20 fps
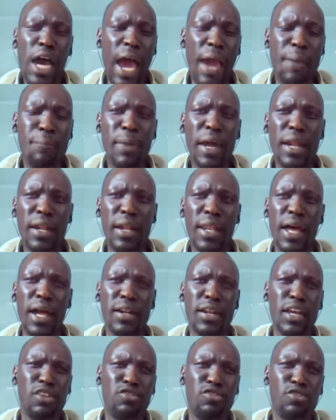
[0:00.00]
I mean
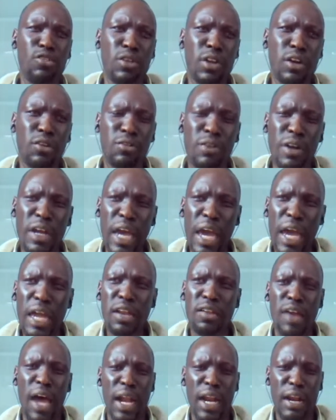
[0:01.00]
that it should
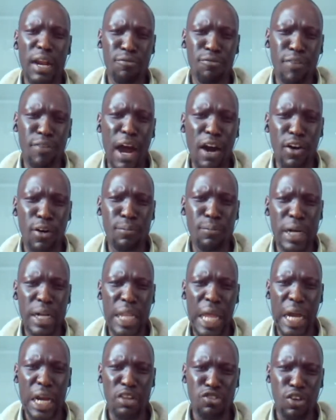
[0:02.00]
create an environment
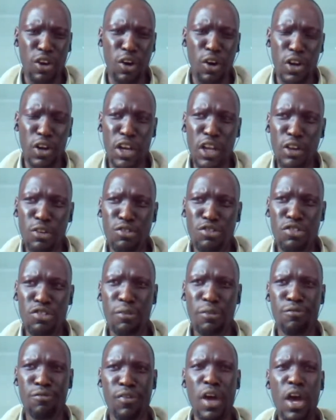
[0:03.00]
that is
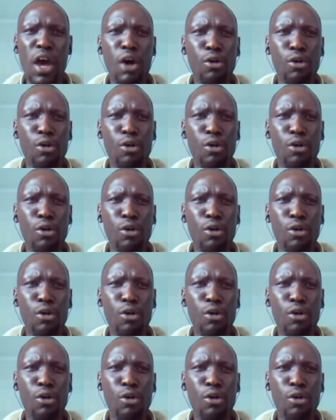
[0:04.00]
conducive